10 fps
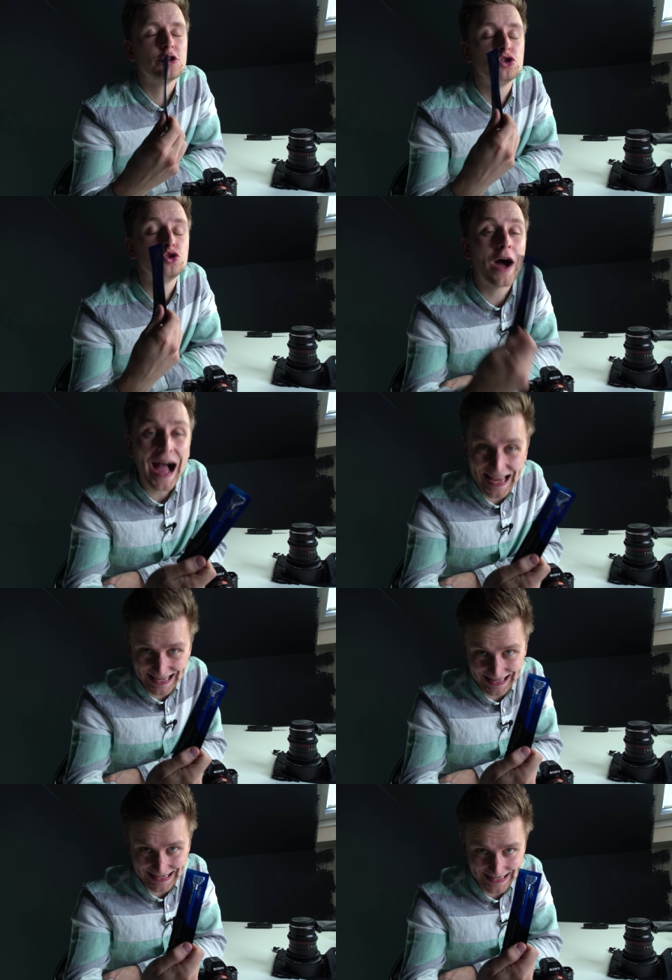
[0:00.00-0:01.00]
dry
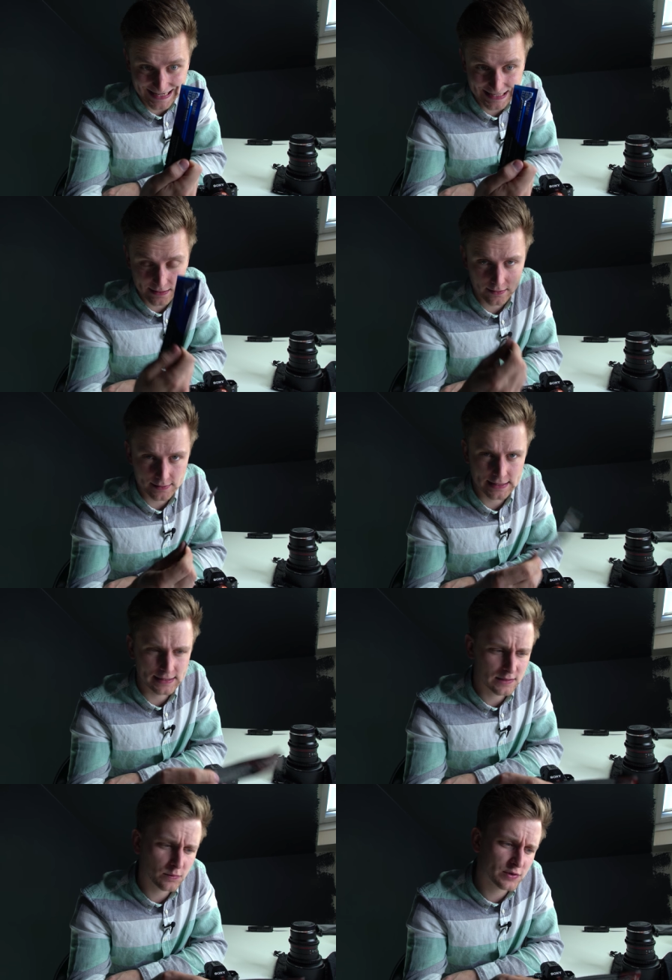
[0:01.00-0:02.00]
cleaning your
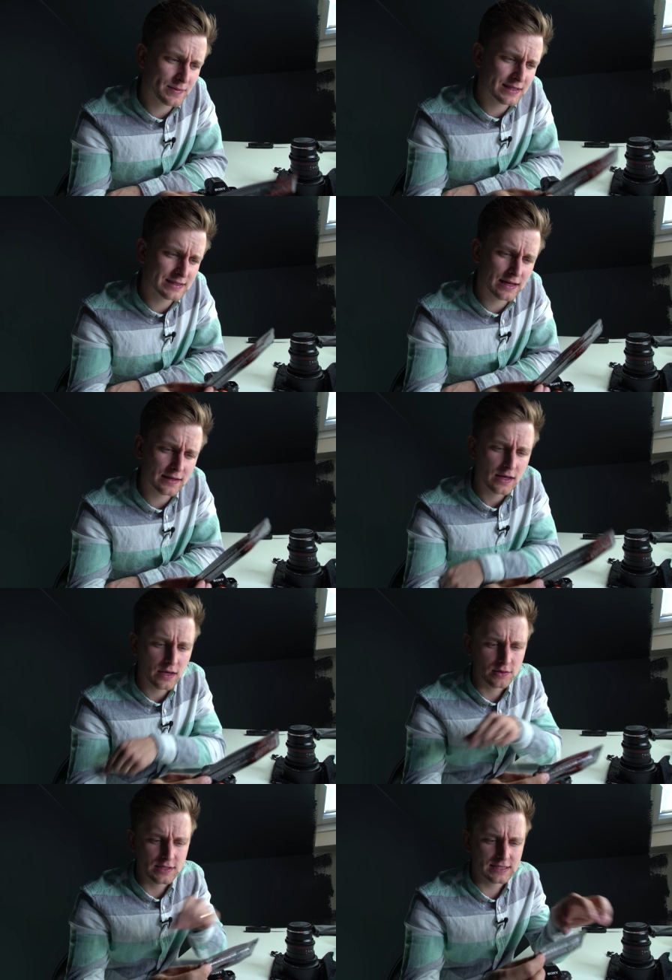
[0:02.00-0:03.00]
sensor, which means that
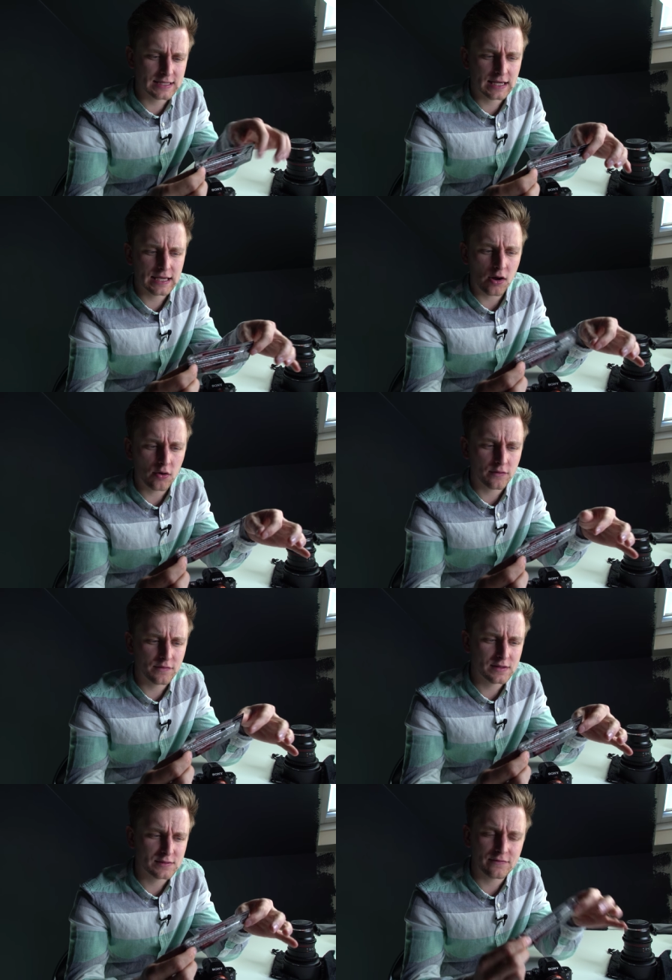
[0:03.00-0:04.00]
you just take it out of
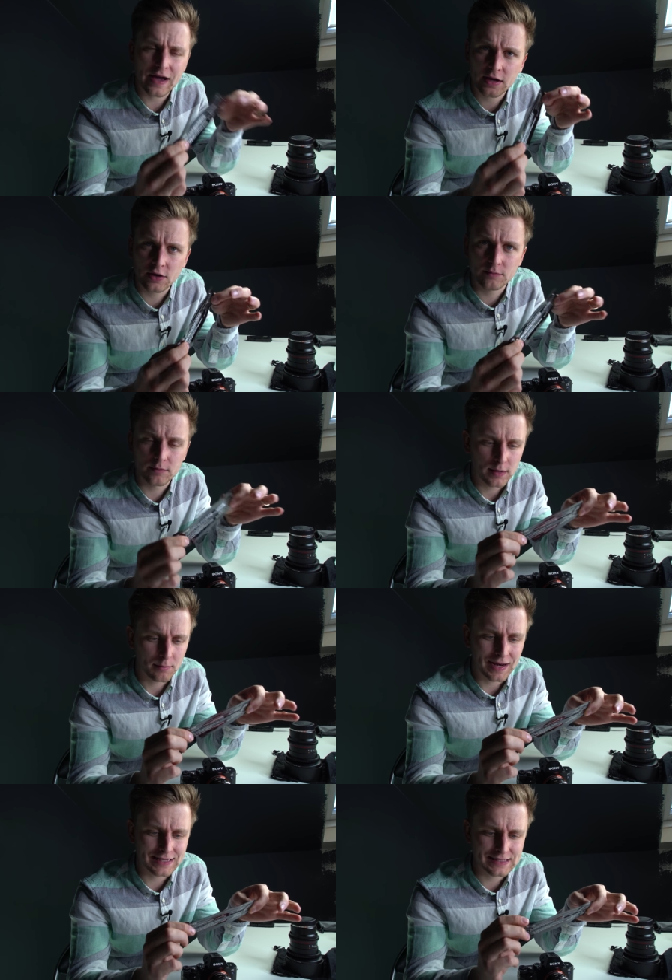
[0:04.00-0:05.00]
this vacuum
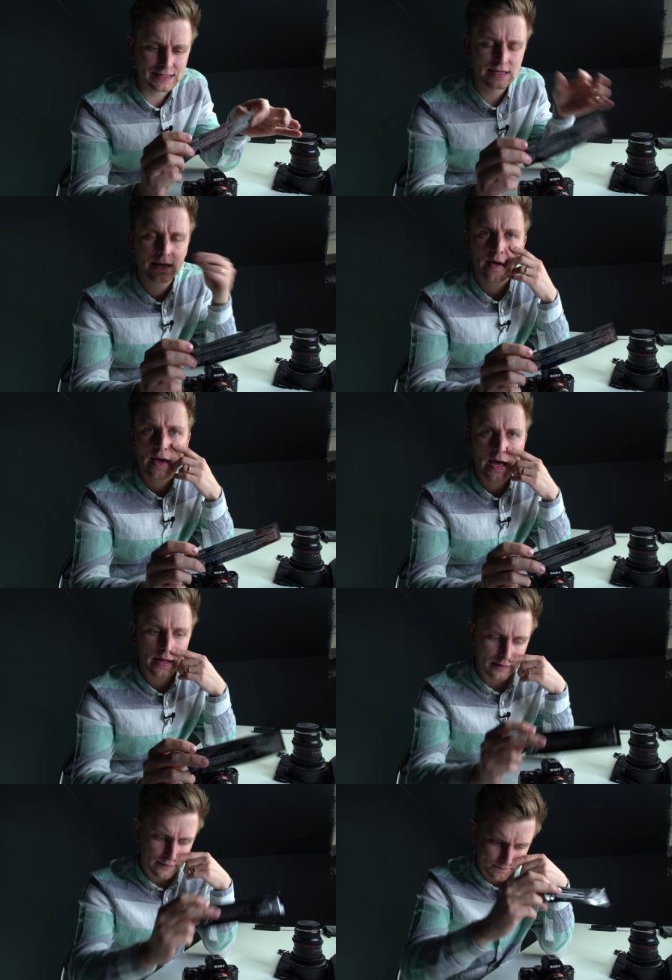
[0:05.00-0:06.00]
plastic
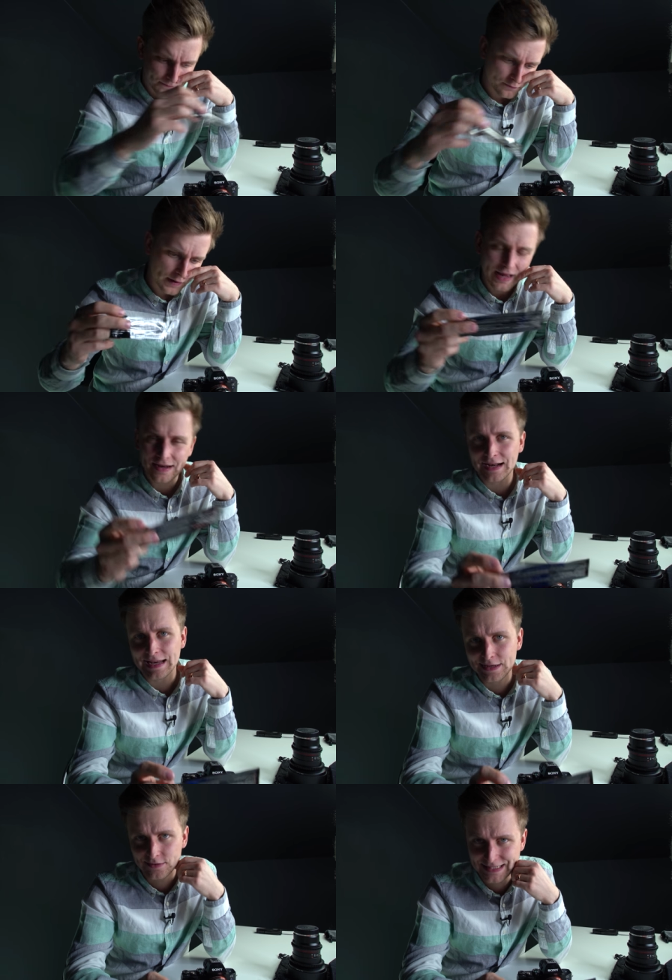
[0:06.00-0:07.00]
and kind of
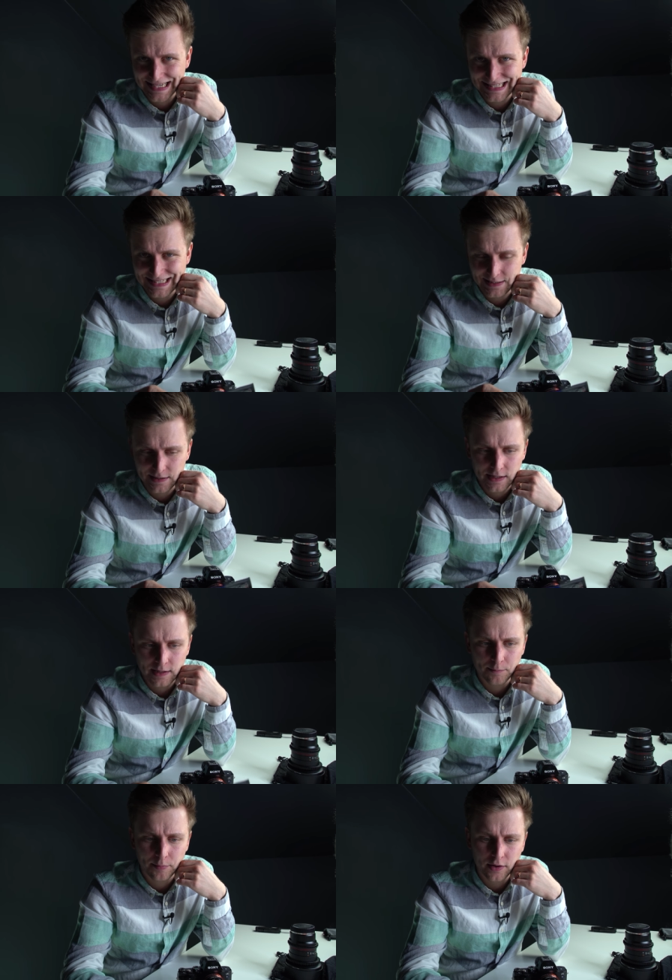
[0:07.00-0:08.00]
clean your sensor.
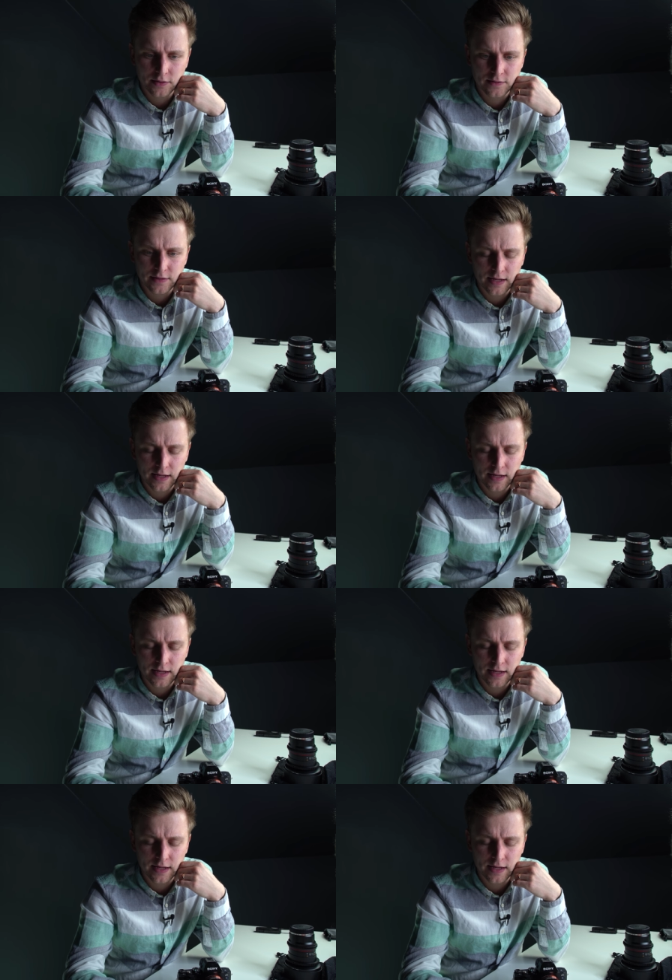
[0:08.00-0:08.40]
But